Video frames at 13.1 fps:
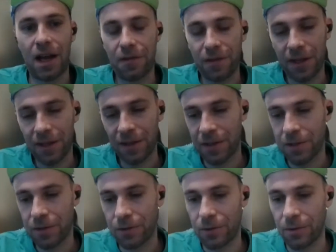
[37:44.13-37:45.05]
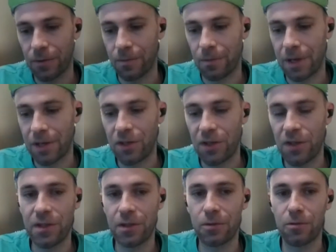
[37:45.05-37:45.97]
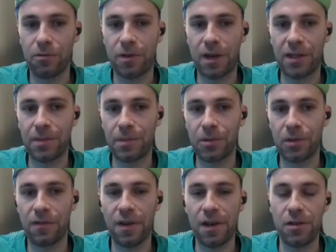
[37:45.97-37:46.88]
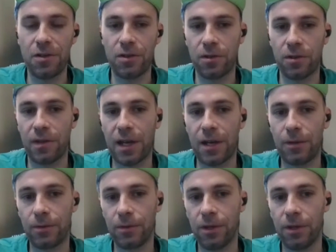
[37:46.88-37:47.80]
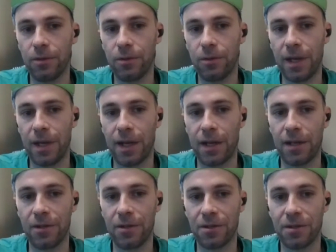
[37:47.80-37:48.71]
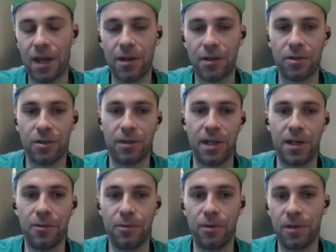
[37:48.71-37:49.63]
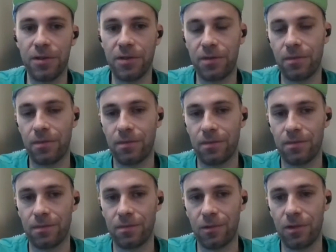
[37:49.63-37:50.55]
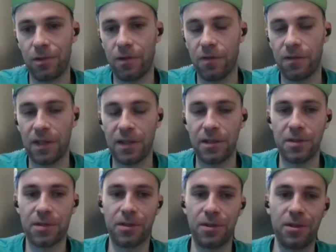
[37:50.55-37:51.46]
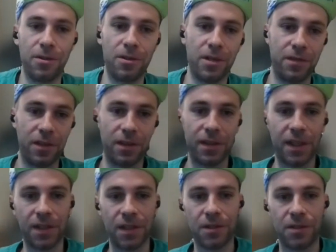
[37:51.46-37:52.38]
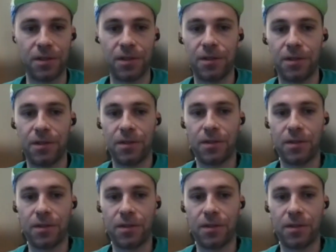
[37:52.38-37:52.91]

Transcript: i think it is much easier to find the motivation now to go to make an indoor session than it was 15 years ago or yeah, even 10 years sure. ago